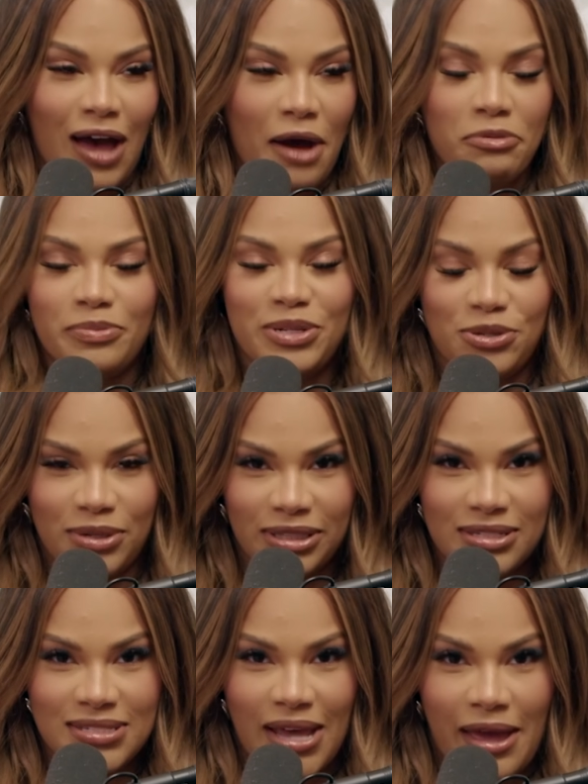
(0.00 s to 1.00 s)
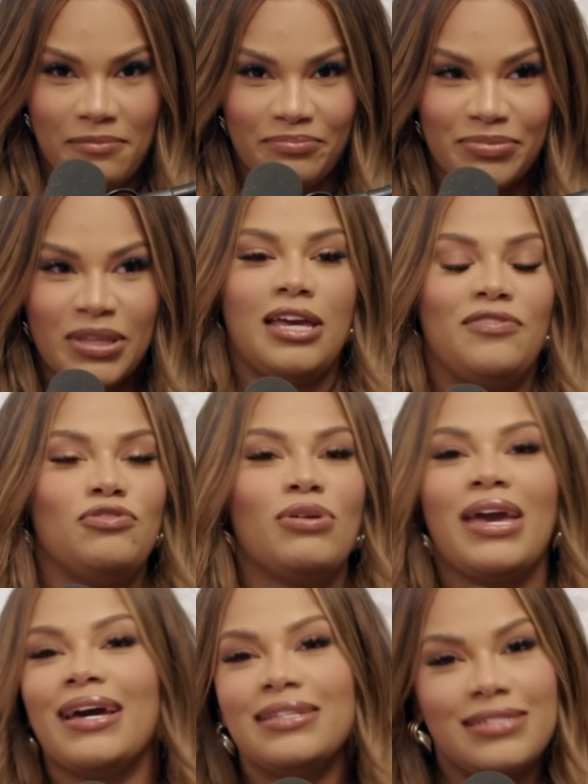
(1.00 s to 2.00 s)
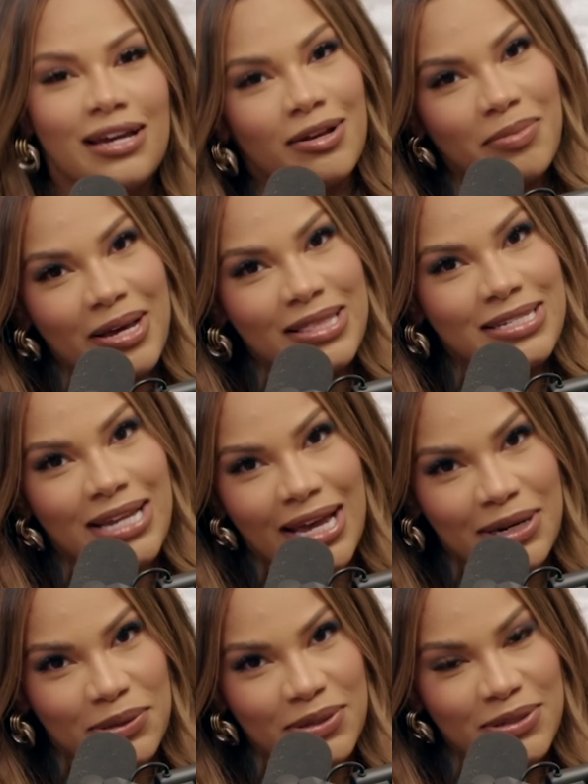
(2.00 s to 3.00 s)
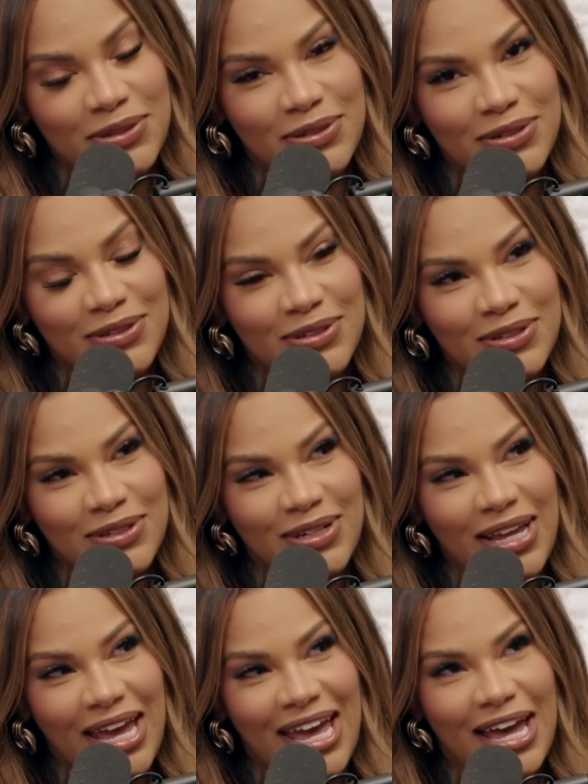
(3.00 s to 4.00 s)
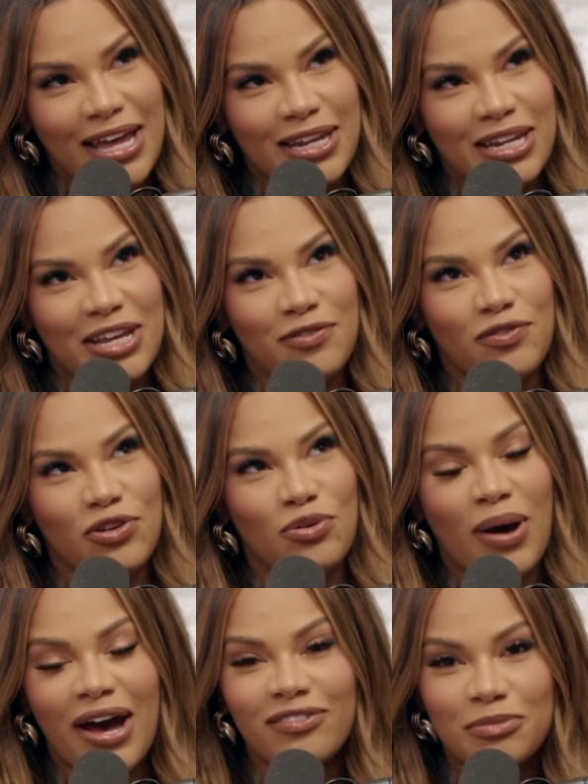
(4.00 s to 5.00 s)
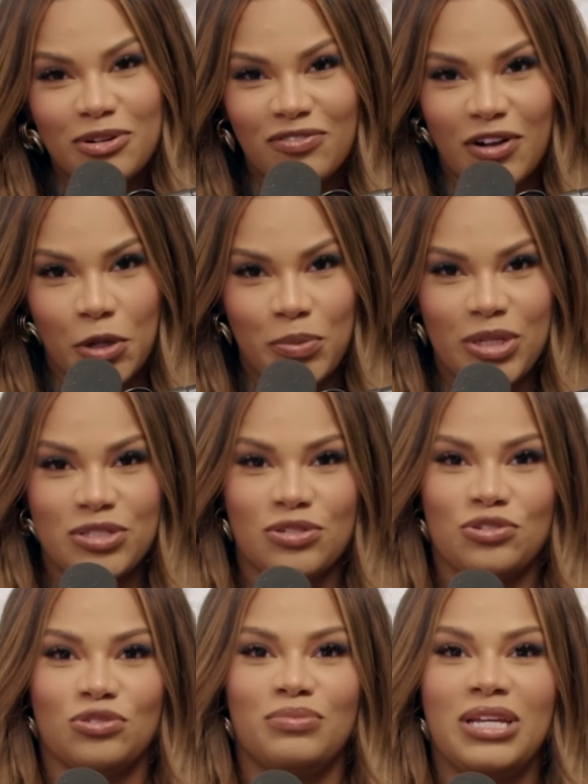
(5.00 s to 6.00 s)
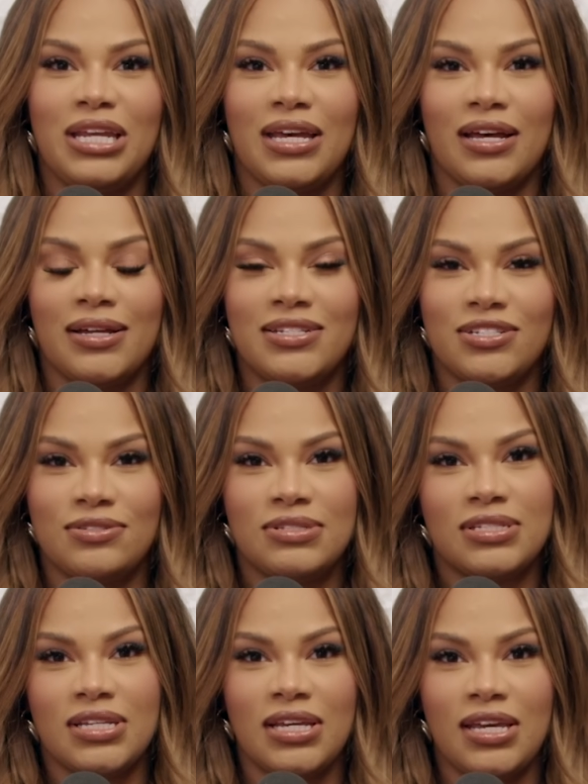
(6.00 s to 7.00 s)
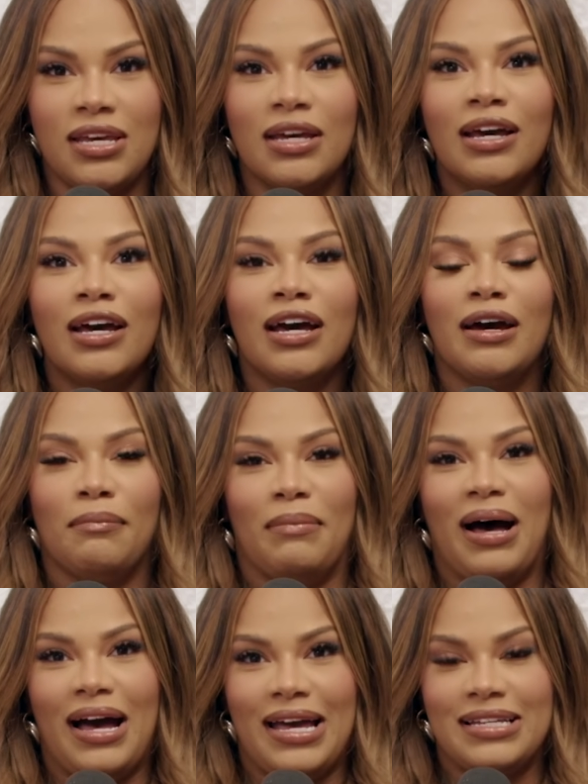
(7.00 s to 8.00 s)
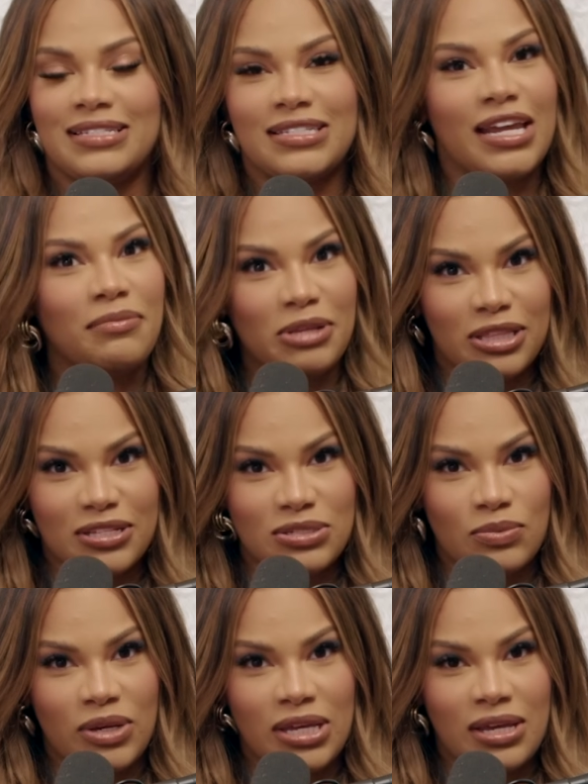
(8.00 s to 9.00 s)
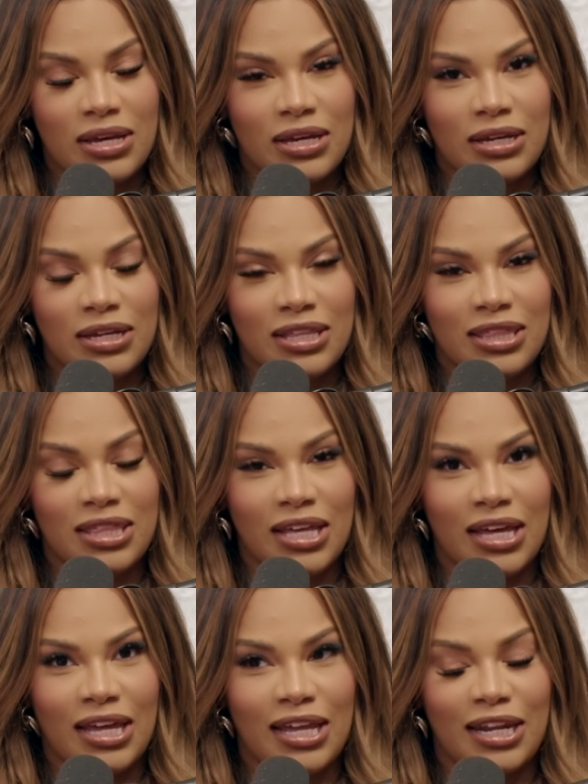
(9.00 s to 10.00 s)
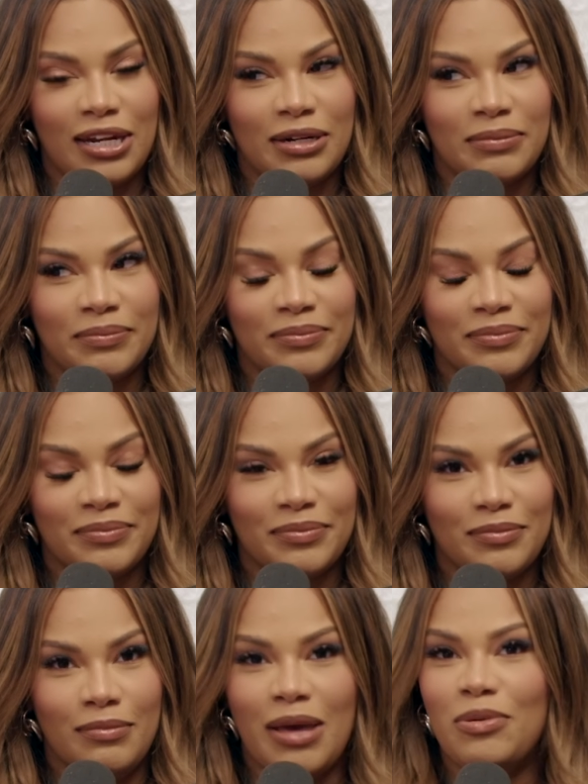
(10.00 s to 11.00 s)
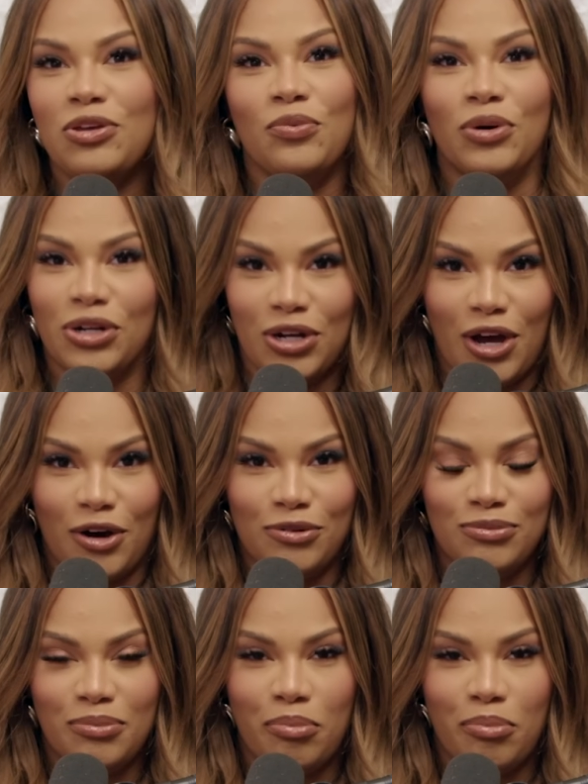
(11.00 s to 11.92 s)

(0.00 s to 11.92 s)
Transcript: I would be doing the same. If you can't tell by the title, and if you haven't been following me on social media to see my statement this week, then maybe you wouldn't know.